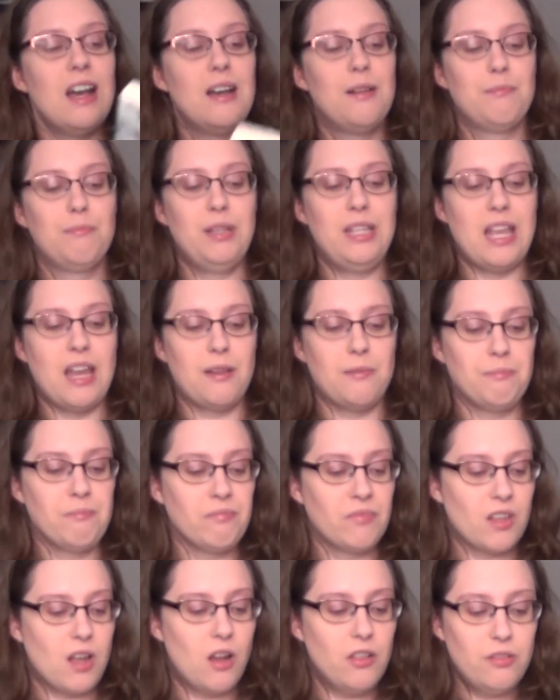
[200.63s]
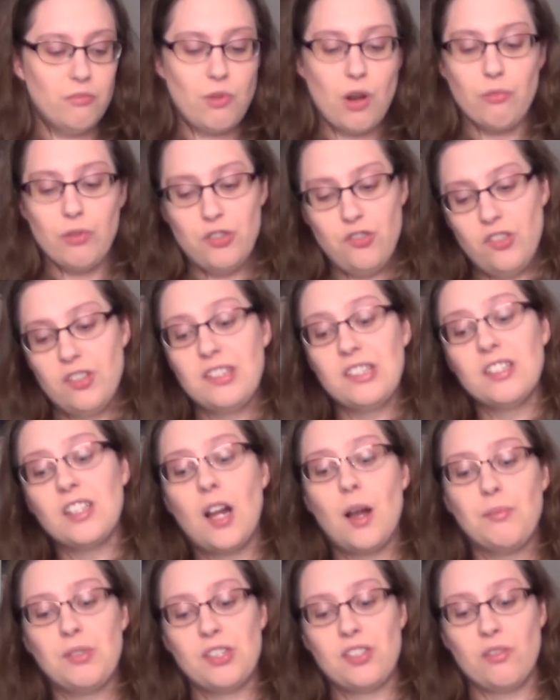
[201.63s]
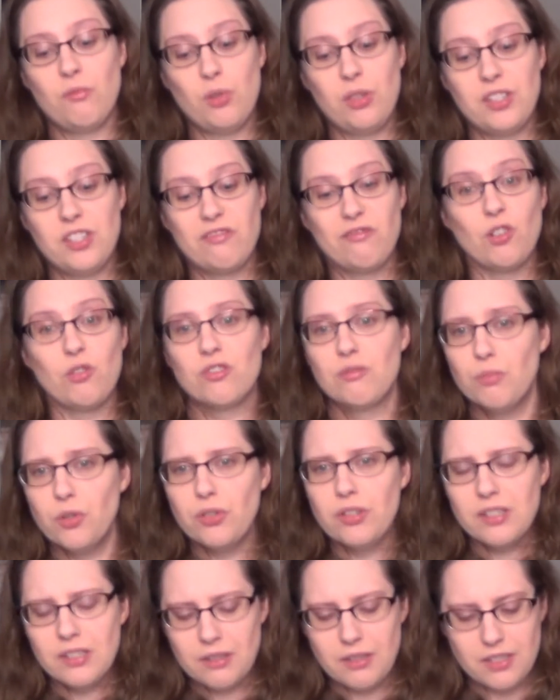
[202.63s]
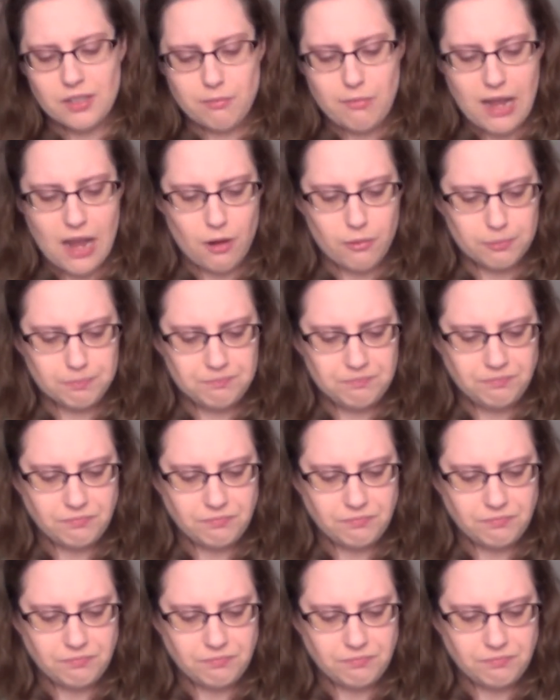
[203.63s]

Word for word: um, but yeah, I'll, I'll read you the synopsis of what this first book is about.